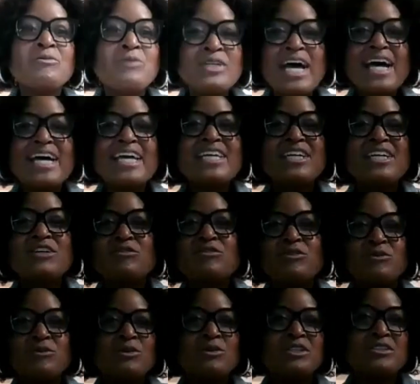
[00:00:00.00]
what I hear
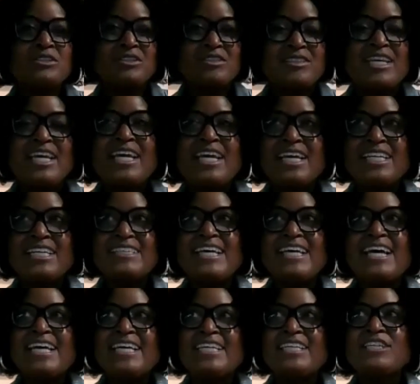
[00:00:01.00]
from what you're saying is
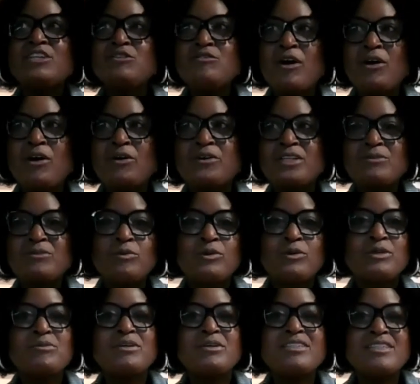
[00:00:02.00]
that you've already
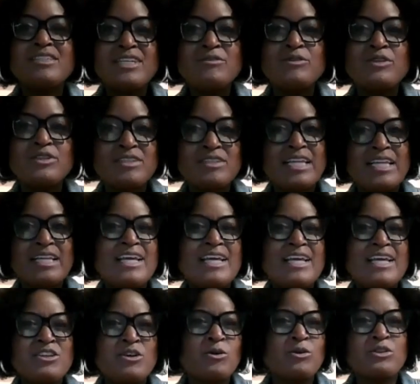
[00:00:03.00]
pretty much given us kind of
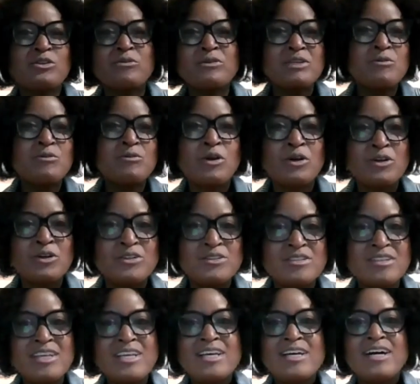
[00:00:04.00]
like your 3
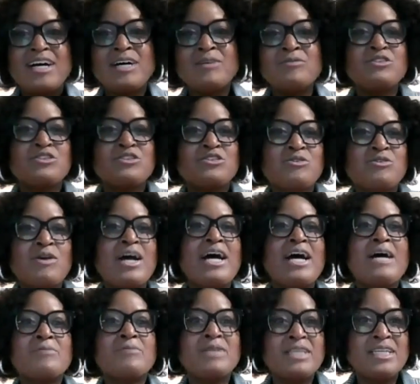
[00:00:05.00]
words of
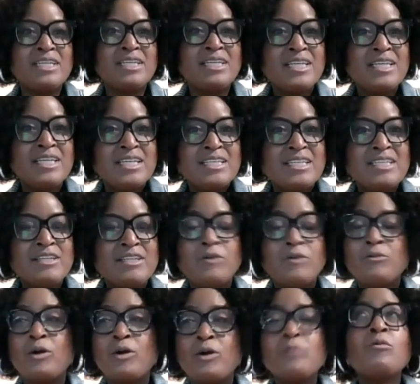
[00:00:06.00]
describing,
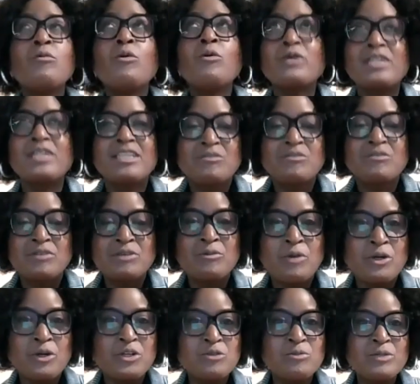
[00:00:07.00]
well, more than 3
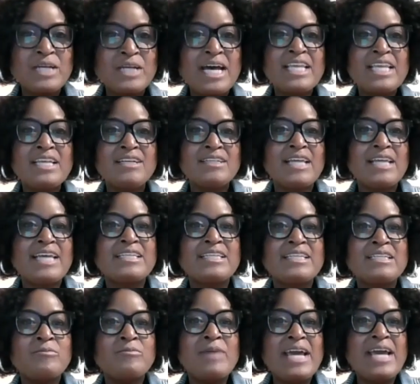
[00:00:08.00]
words, but I hear like an
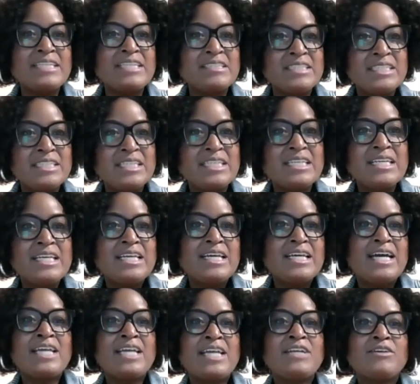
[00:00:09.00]
imagining.
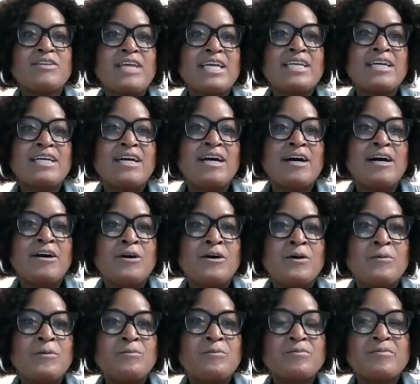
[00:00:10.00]
I hear like
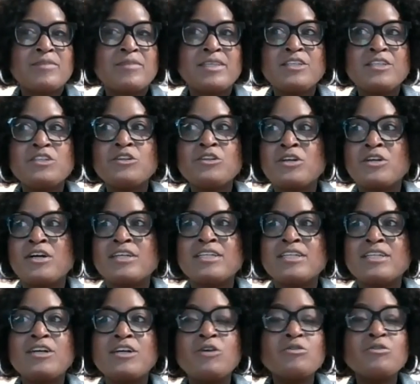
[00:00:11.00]
you're gonna
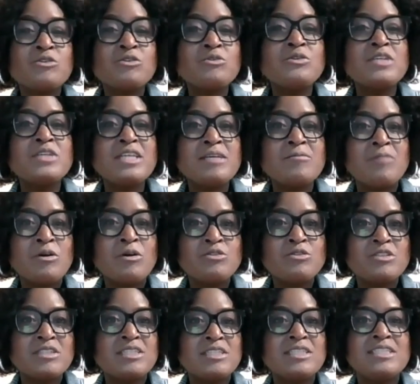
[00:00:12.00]
go through the
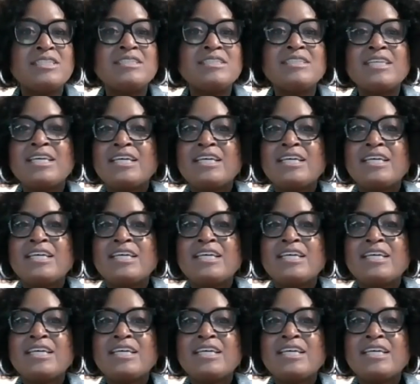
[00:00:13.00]
emotions,